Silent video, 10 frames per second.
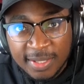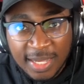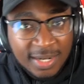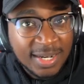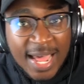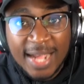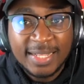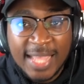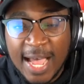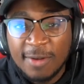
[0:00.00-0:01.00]
The
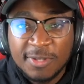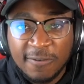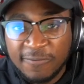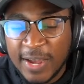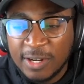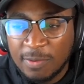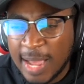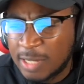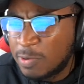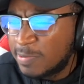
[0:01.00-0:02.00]
lockdown defender
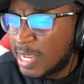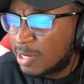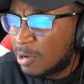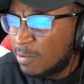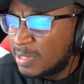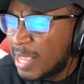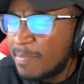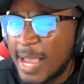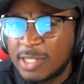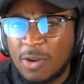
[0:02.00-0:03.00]
badge. What was that called? What was
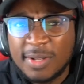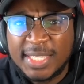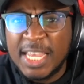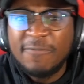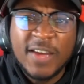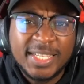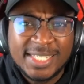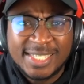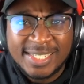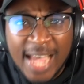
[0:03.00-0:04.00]
that badge called?
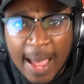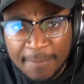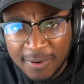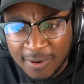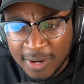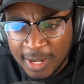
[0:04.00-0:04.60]
Defensive stopper.